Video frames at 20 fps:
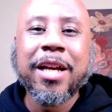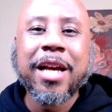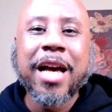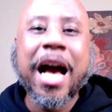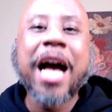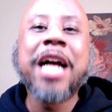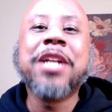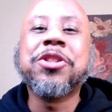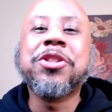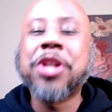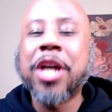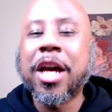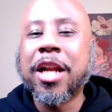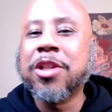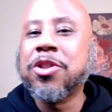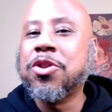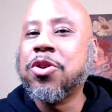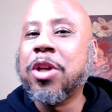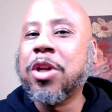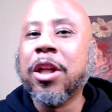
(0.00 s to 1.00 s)
I
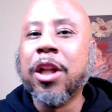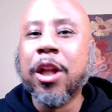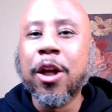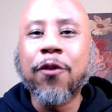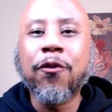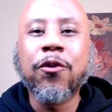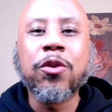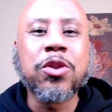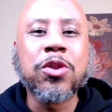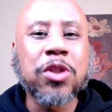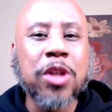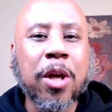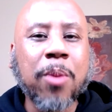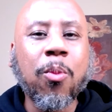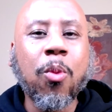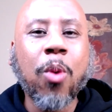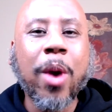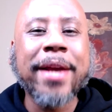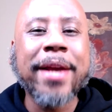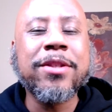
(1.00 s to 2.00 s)
challenge you to look for some
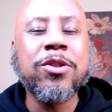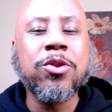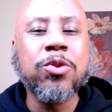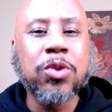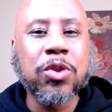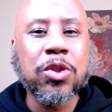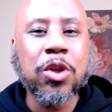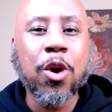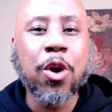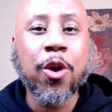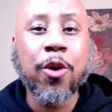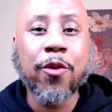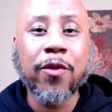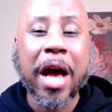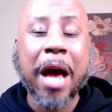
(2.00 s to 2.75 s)
way to serve.